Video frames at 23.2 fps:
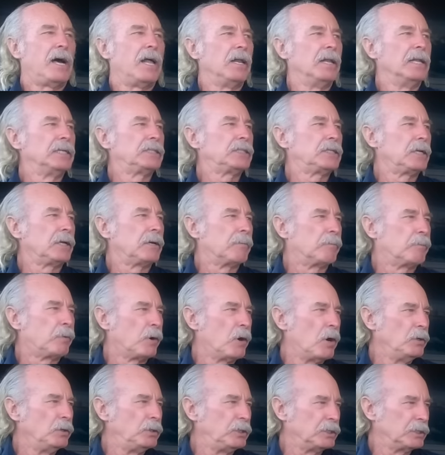holistic
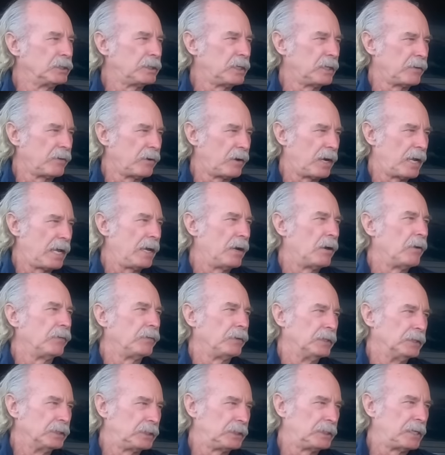approaches to their
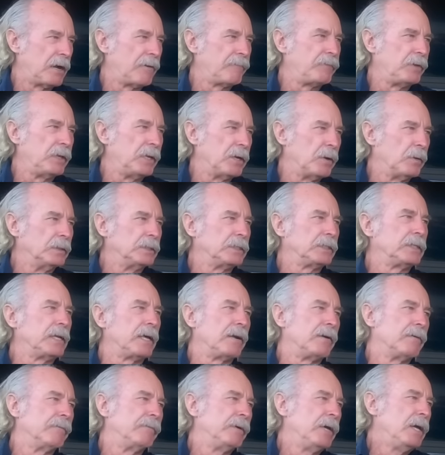health and stuff, you know,
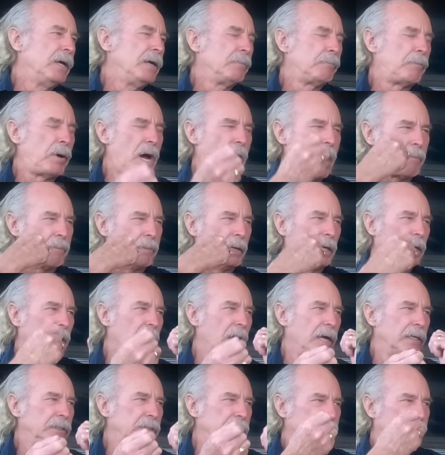instead of popping
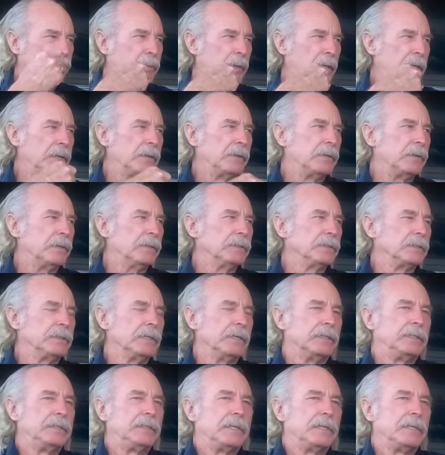lots of pills sure.